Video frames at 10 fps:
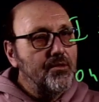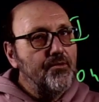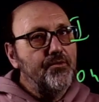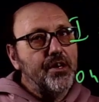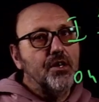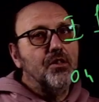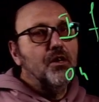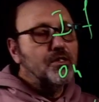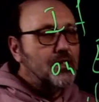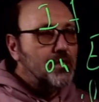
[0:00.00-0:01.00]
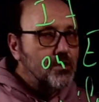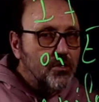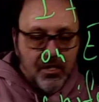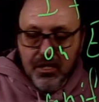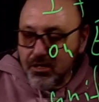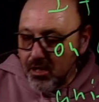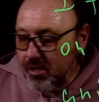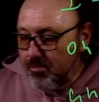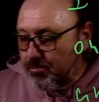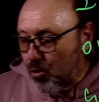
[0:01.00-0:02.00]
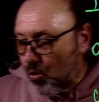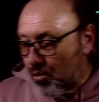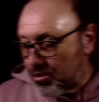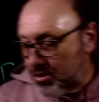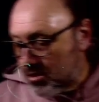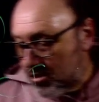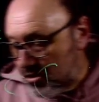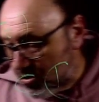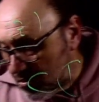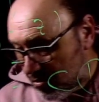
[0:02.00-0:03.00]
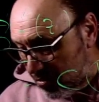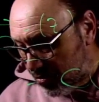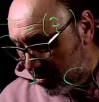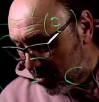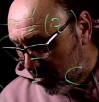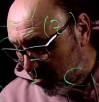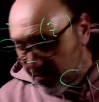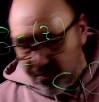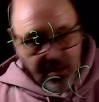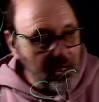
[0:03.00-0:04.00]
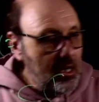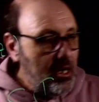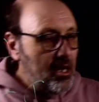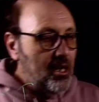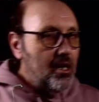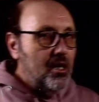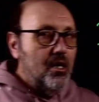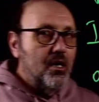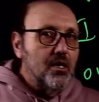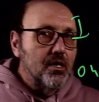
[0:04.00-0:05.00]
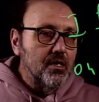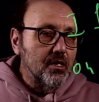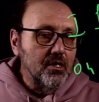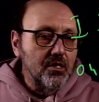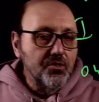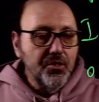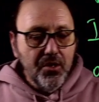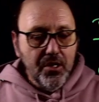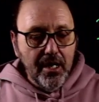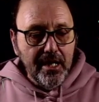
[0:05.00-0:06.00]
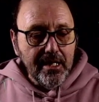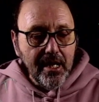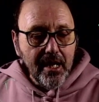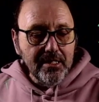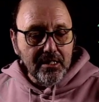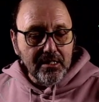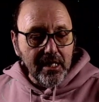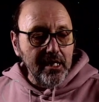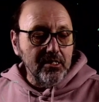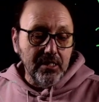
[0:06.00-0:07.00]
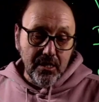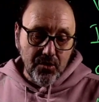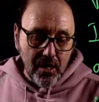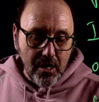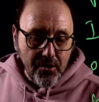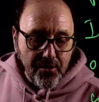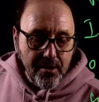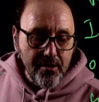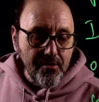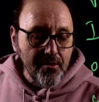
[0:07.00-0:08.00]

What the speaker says: a very classical and important result of the real analysis. And another